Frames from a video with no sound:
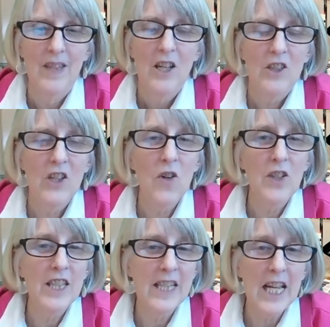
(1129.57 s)
So
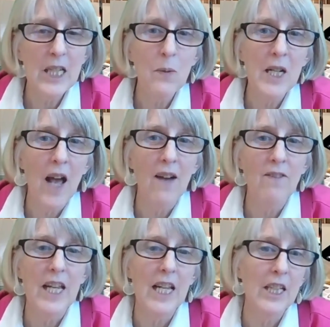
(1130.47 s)
does anyone
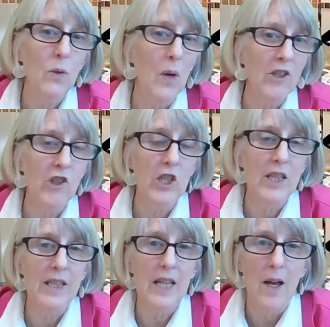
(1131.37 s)
have any
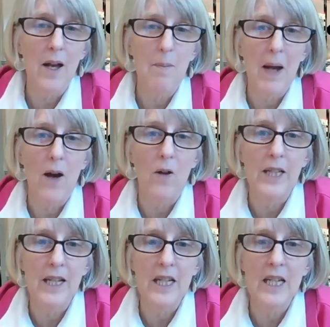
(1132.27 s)
questions about
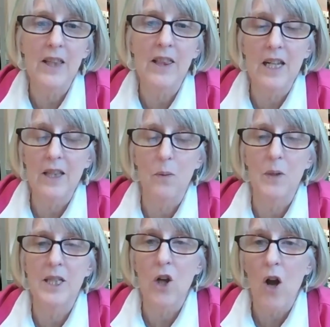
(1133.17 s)
anything that
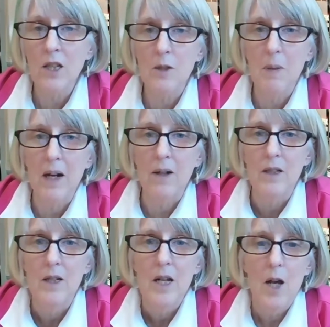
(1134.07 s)
we talked about
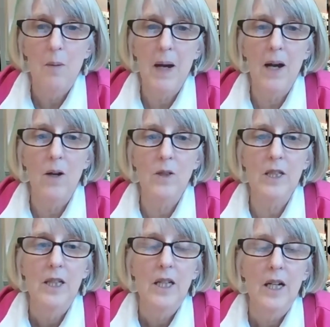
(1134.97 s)

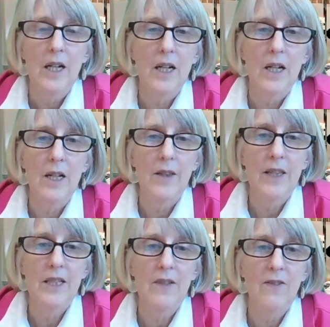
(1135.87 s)

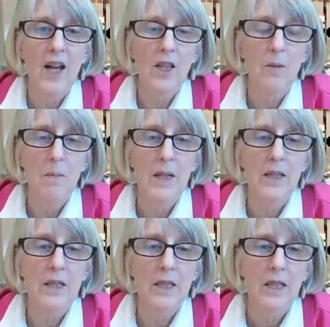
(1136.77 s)
the
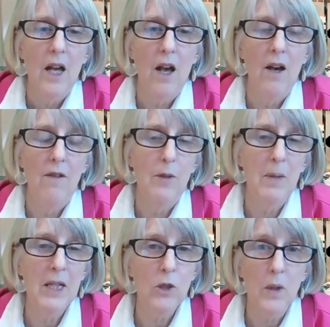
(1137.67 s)
development of the
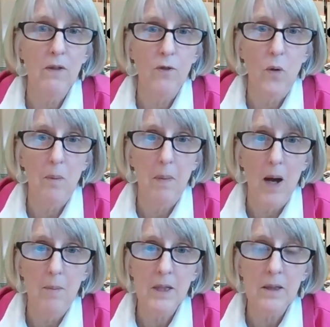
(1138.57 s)
B-24
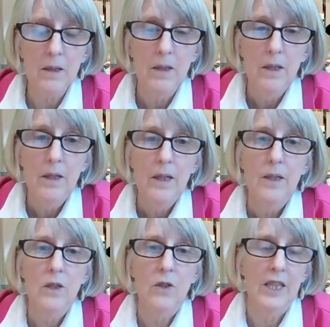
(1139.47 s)
bomber
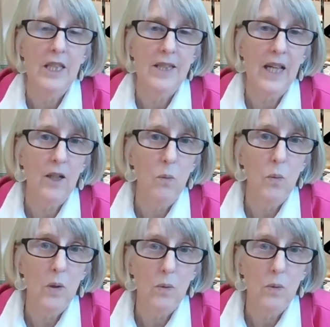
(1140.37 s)
during the Second World